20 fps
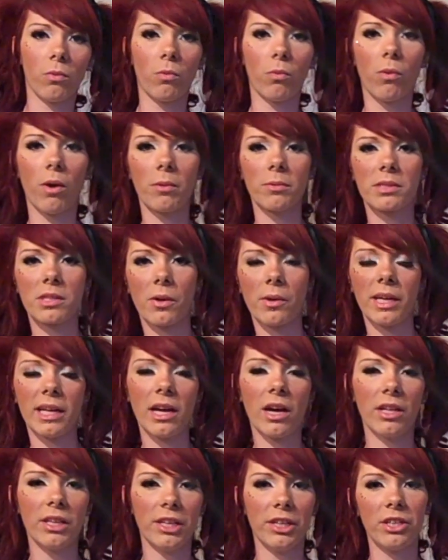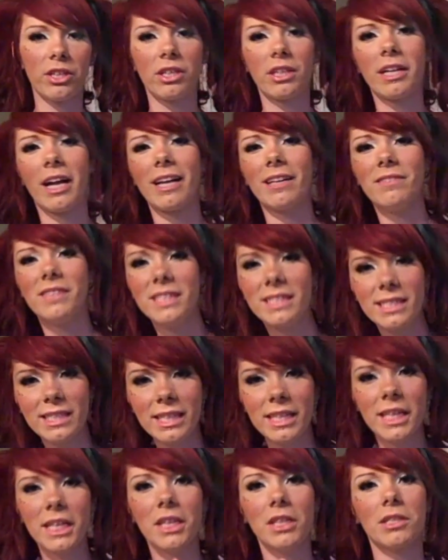what was going on, like kind of
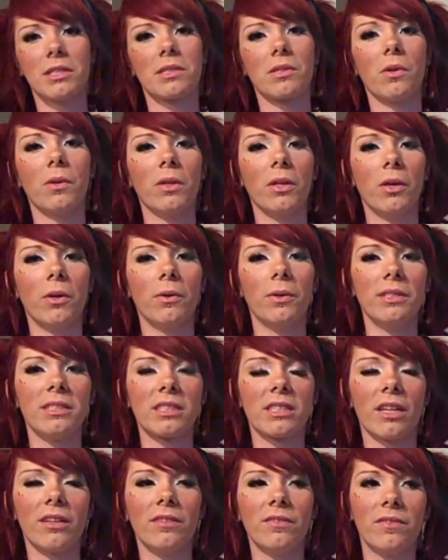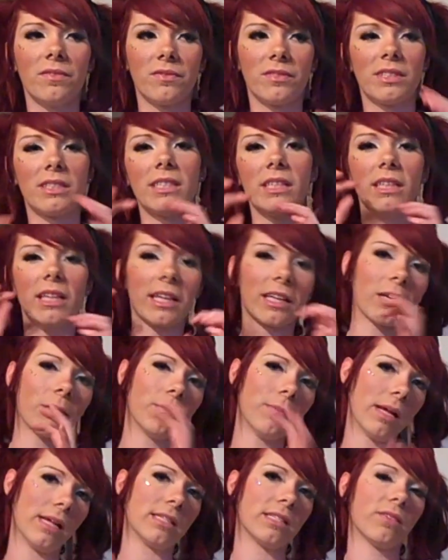see the solo instead of see like a
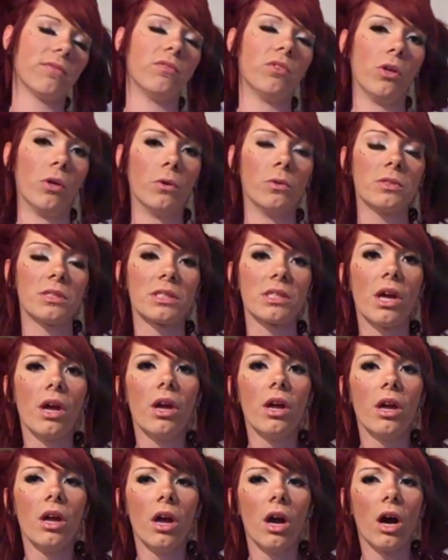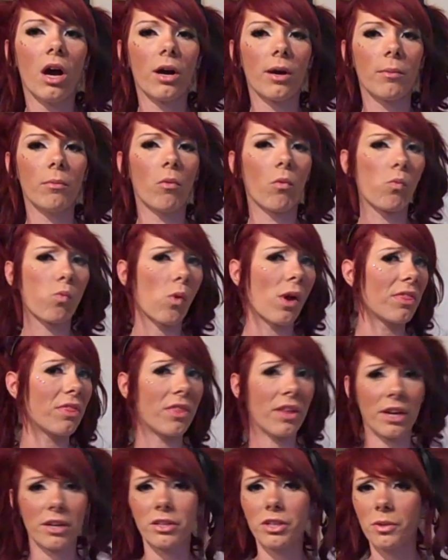mess of notes. What
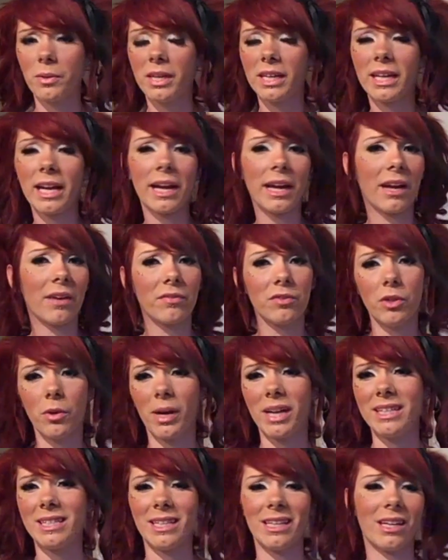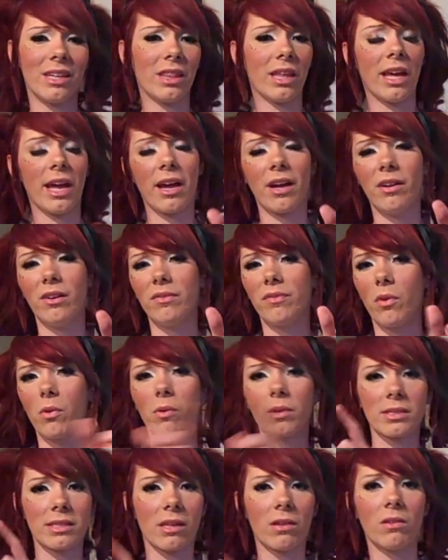they're doing, I have no idea. They have
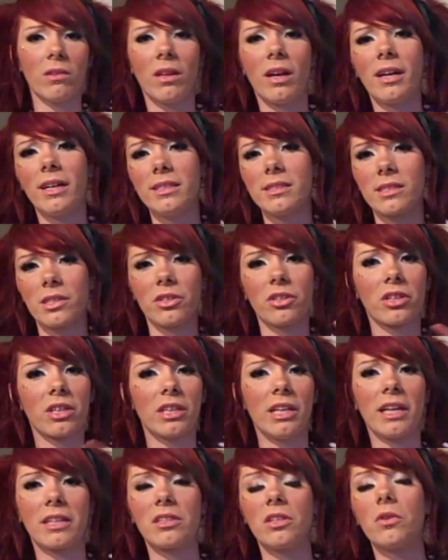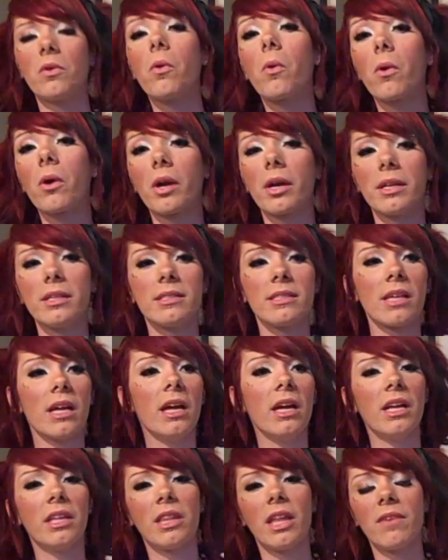horizontal lines that are connecting chords,
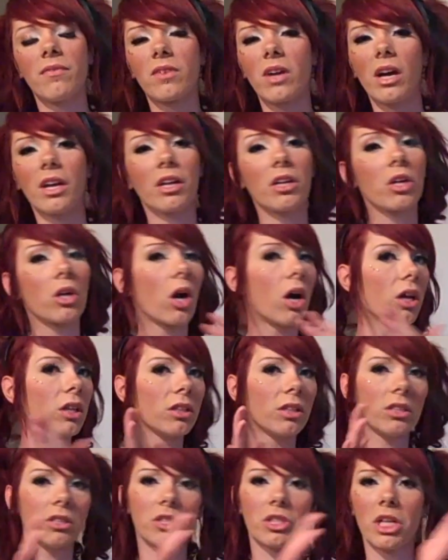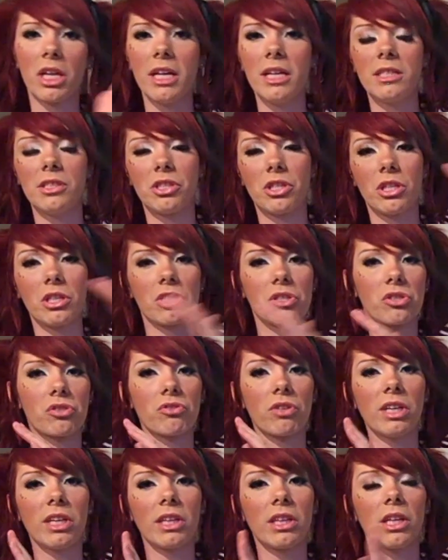they've got a color changing
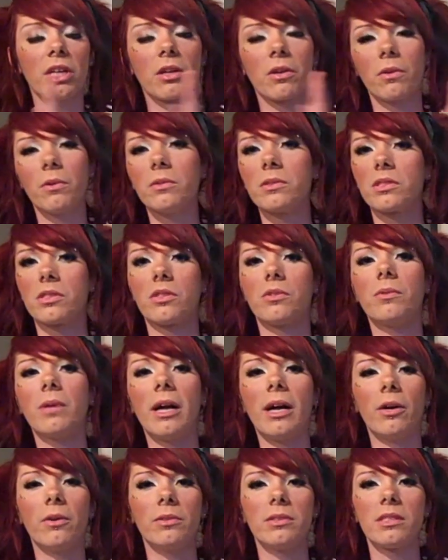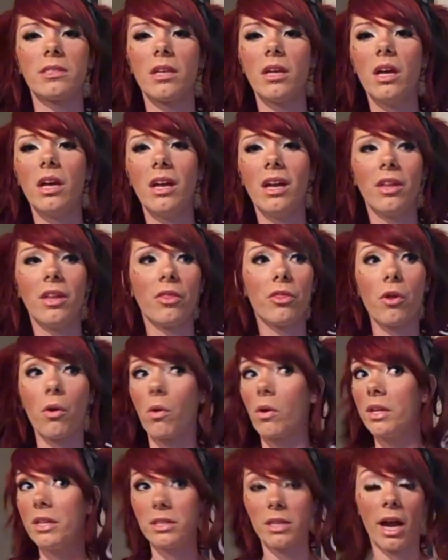string that goes throughout the
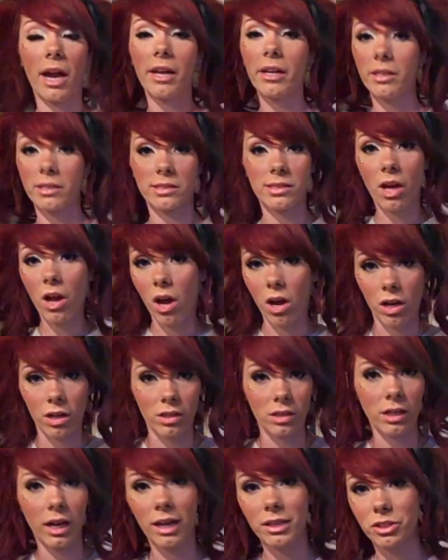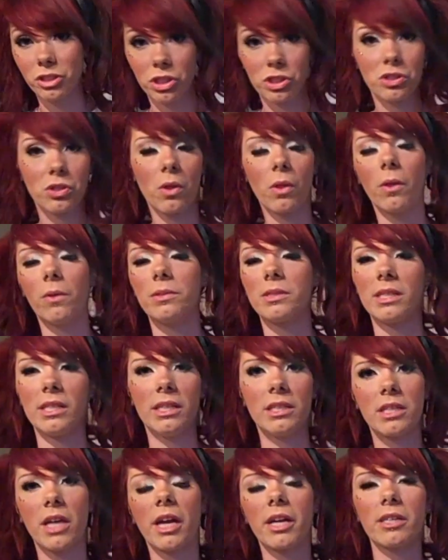entire song, not just solos, the
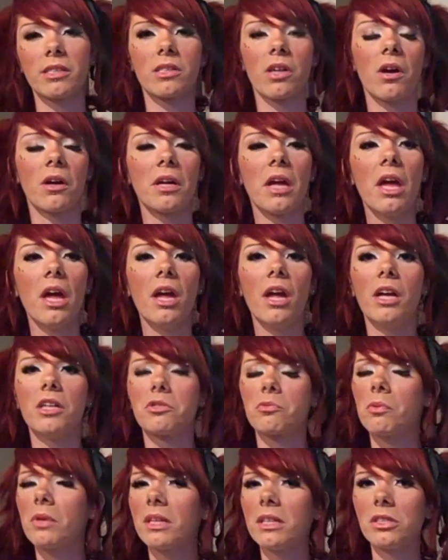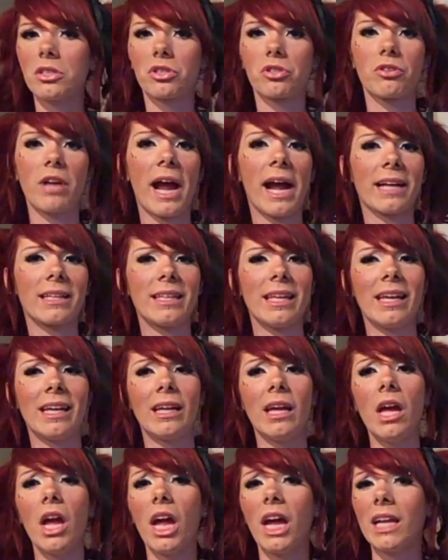entire song. It's really
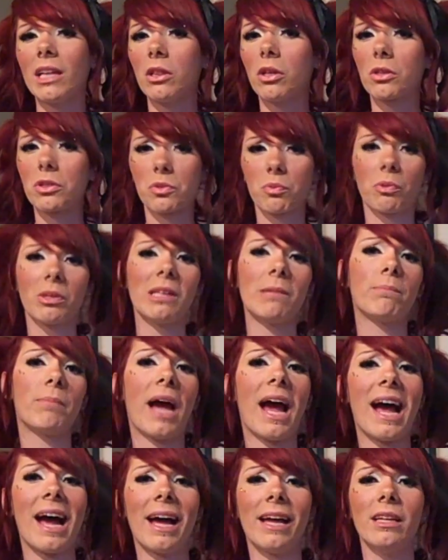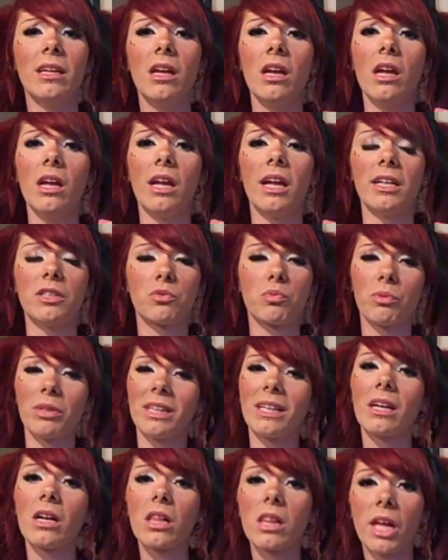distracting, it looks really bad, it's
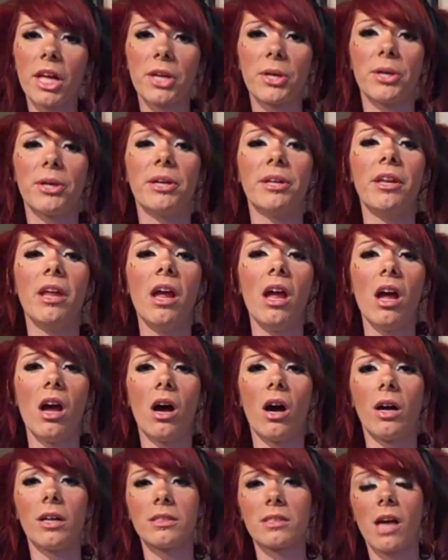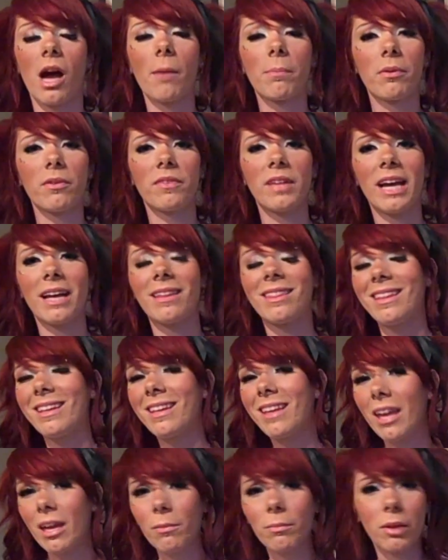really cluttered. On top of that, the
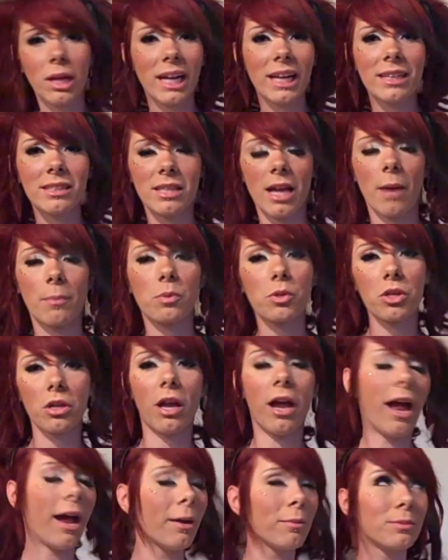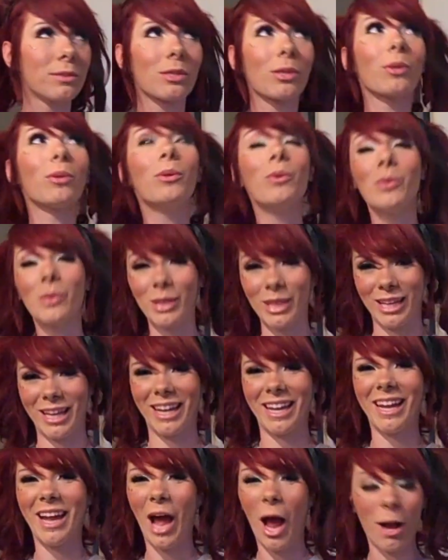gameplay is absolutely
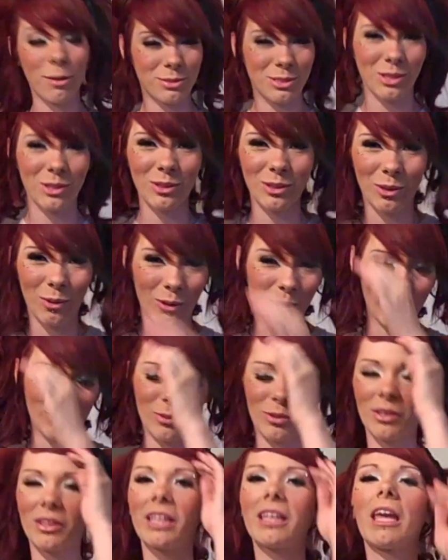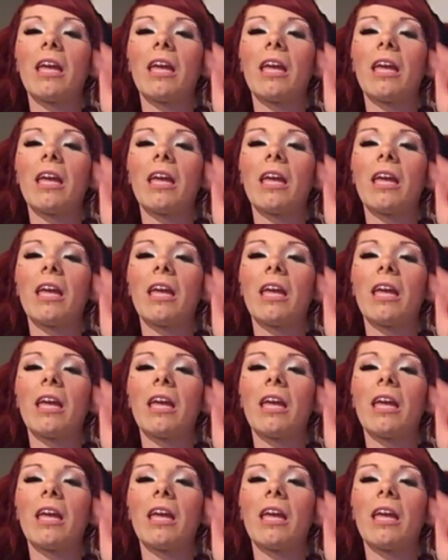horrible. The